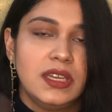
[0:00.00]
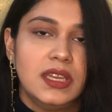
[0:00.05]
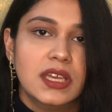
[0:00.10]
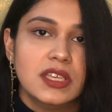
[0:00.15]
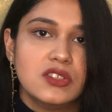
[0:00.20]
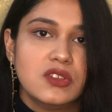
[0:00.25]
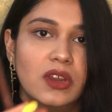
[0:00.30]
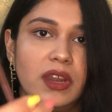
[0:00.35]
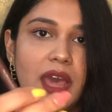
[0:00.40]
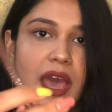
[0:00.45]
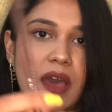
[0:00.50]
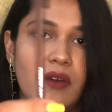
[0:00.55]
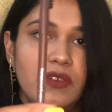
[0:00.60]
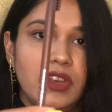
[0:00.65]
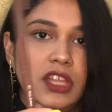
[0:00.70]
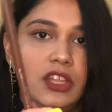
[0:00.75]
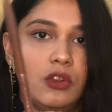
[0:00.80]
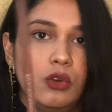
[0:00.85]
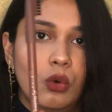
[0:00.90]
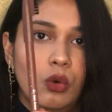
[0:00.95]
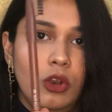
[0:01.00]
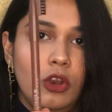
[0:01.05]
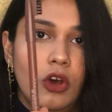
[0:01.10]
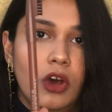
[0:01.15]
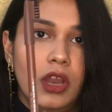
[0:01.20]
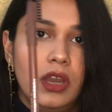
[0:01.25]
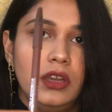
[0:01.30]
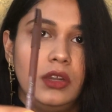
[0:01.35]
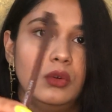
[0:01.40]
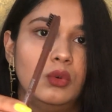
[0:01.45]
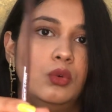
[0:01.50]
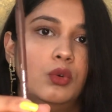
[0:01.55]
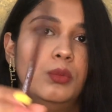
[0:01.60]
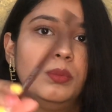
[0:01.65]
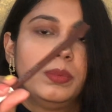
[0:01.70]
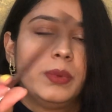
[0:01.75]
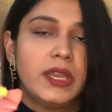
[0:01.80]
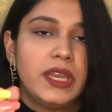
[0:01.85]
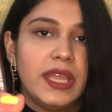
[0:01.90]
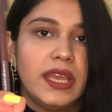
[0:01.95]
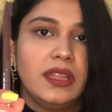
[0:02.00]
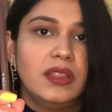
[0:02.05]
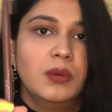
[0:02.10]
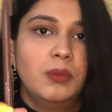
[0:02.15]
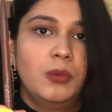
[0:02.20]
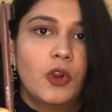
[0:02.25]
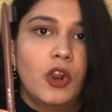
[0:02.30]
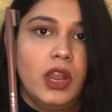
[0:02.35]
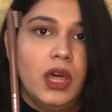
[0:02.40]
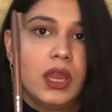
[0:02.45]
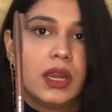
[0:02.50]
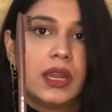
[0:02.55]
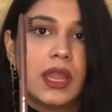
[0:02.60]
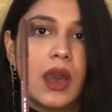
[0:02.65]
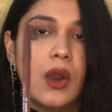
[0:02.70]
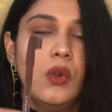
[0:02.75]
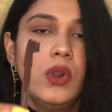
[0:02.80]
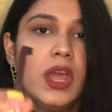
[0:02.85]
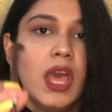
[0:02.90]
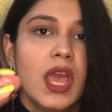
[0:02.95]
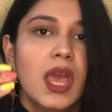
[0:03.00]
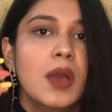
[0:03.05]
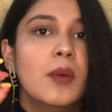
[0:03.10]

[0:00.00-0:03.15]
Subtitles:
does not have any roll on to take the product out,